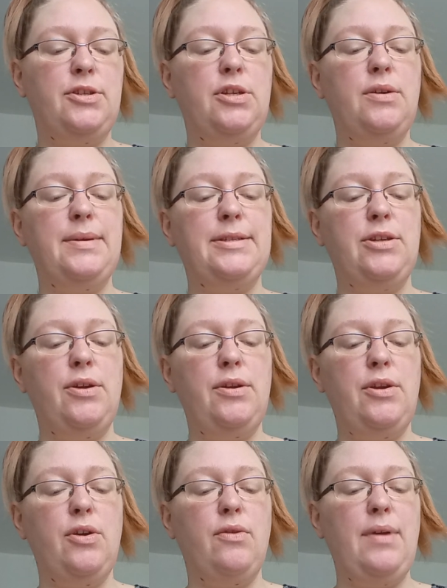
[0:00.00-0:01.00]
To a
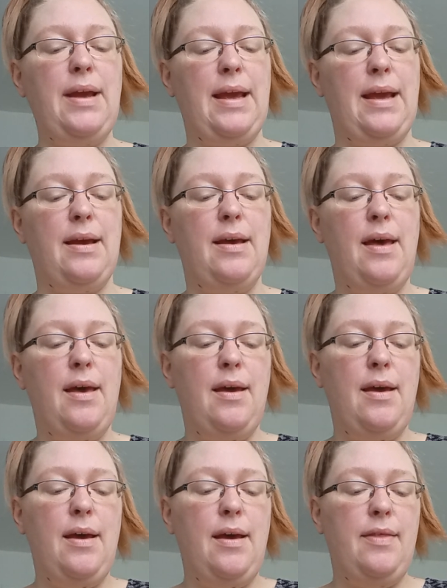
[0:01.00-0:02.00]
certain degree,
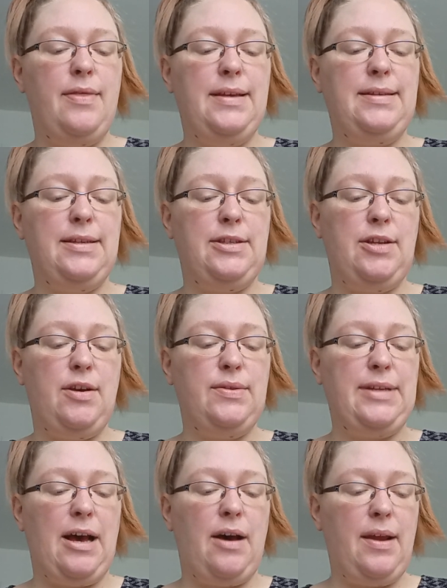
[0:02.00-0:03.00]
this is no
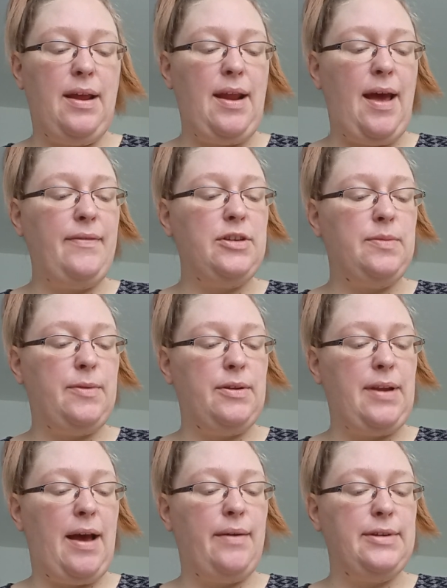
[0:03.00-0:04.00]
doubt
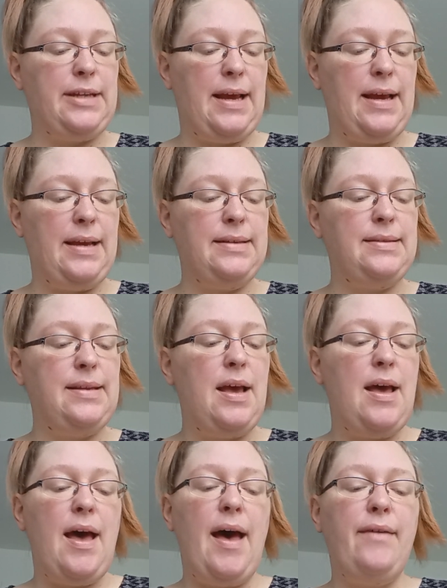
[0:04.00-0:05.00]
inevitable nowadays.
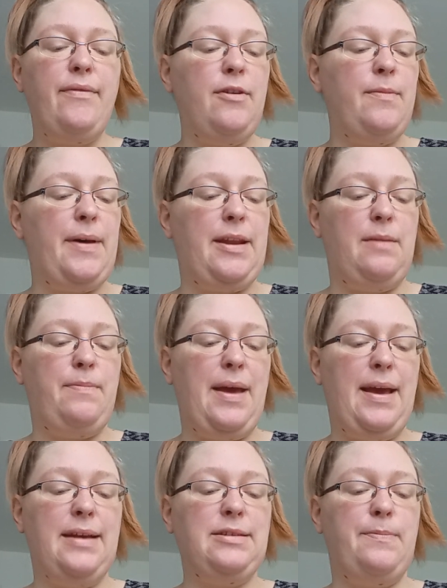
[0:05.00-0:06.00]
Everybody
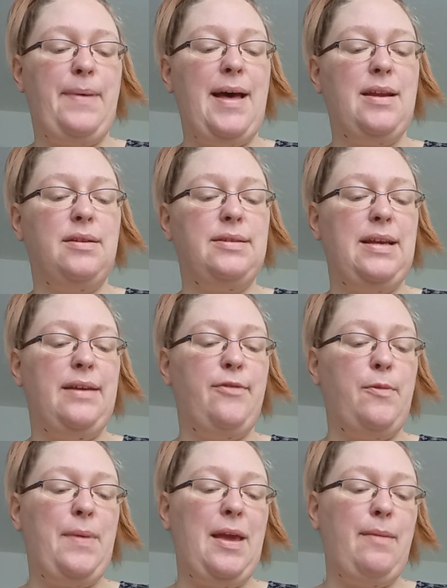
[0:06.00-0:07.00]
pays a penalty
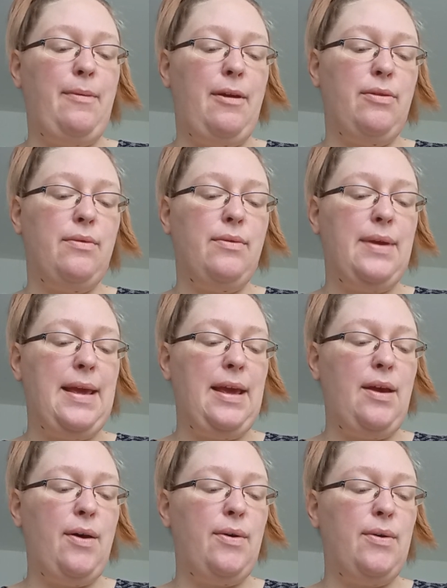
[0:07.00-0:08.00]
for peeping through
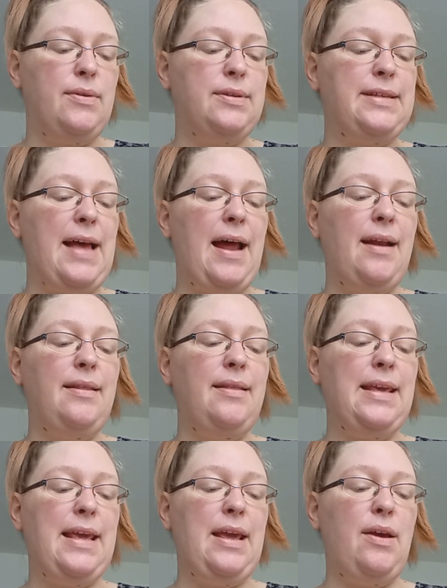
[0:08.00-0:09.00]
keyholes, and
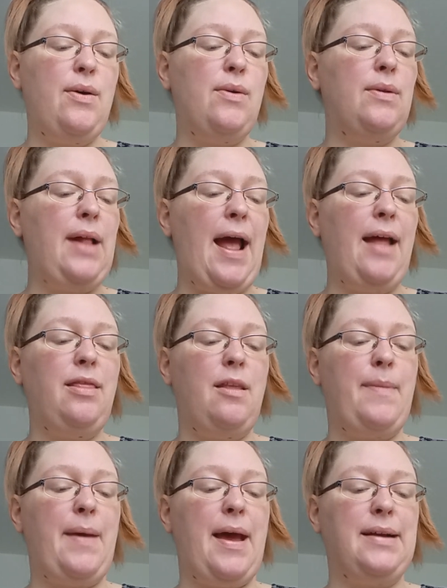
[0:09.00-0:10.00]
the keyhole and
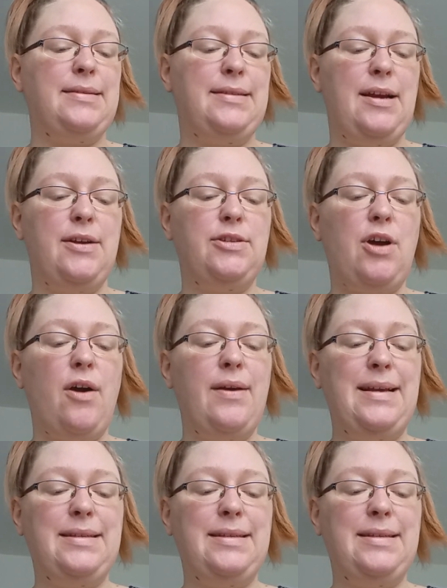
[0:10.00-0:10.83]
the backstairs are